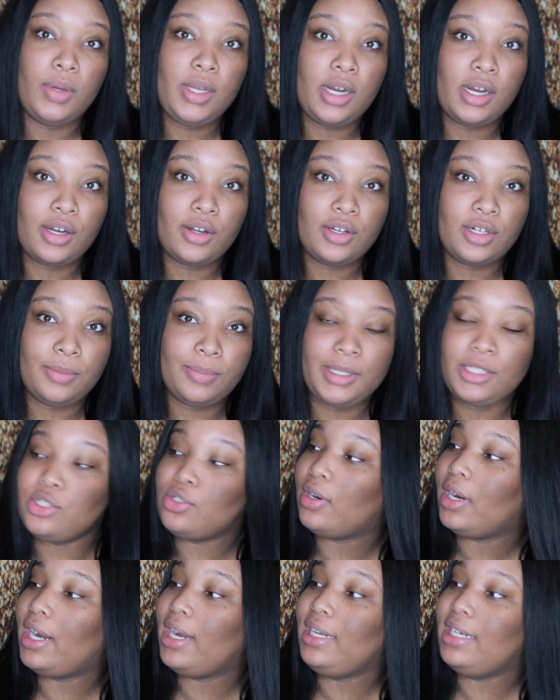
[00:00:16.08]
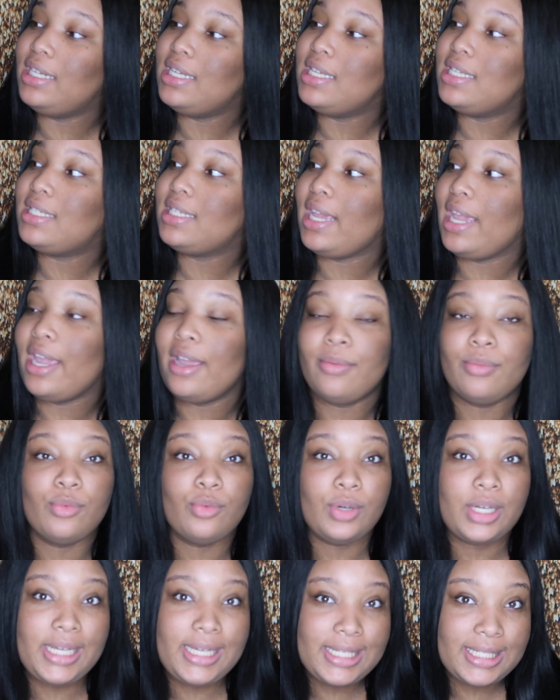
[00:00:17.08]
We are going to be trying this
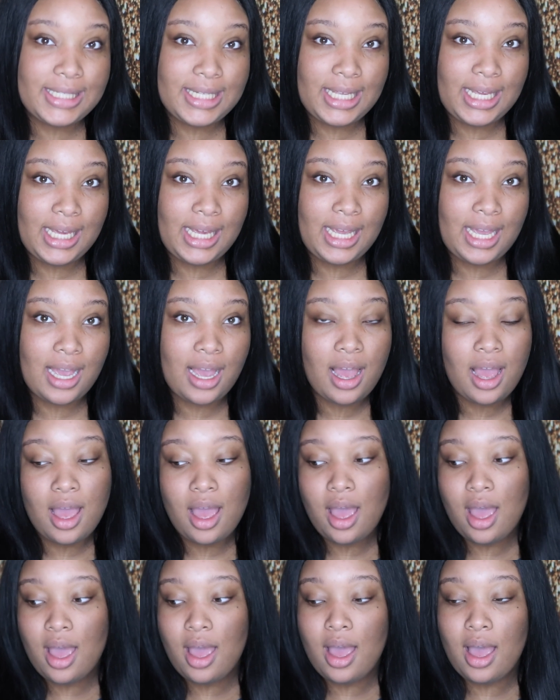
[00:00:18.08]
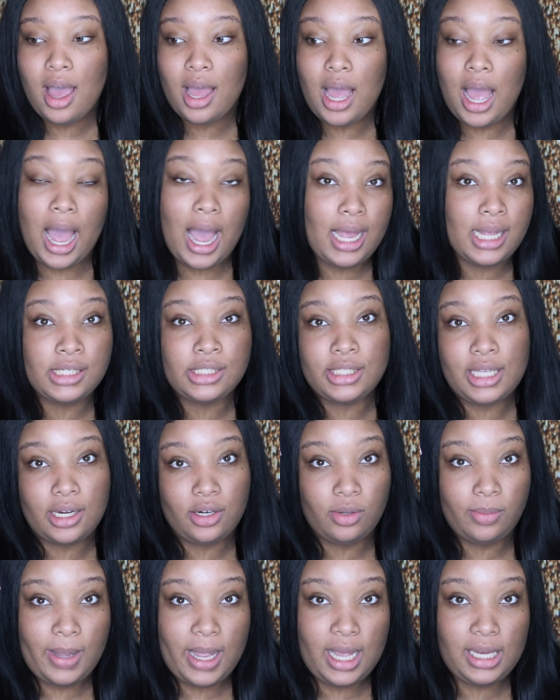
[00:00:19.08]
Amrezy
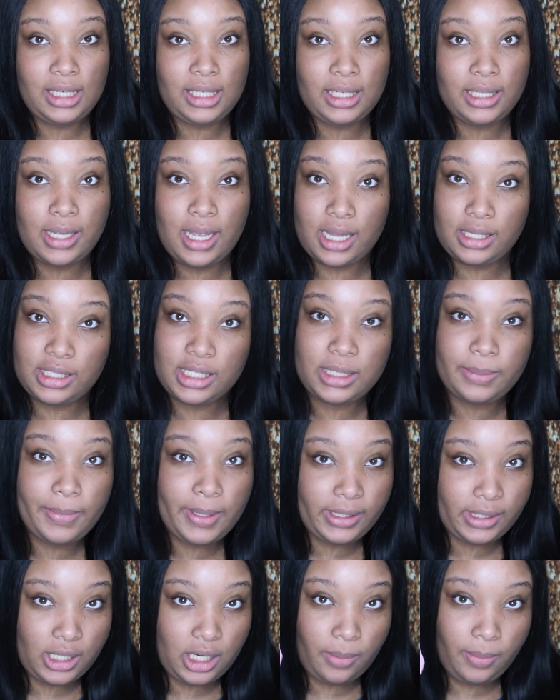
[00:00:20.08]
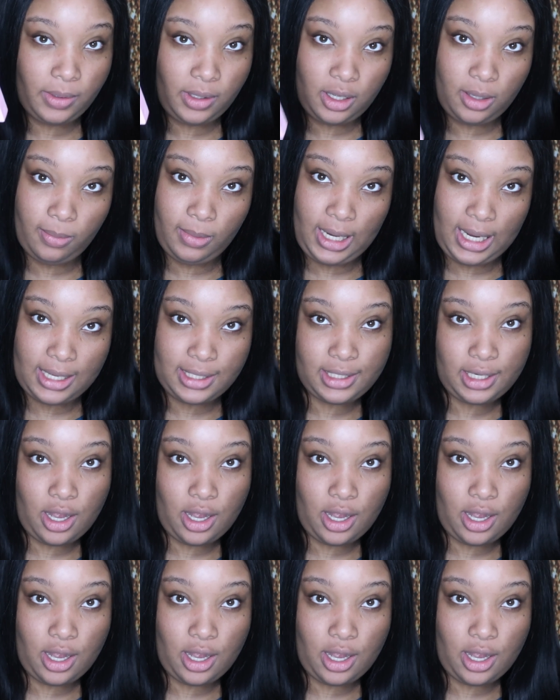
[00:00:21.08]
eyeshadow palette. I just picked it up a couple days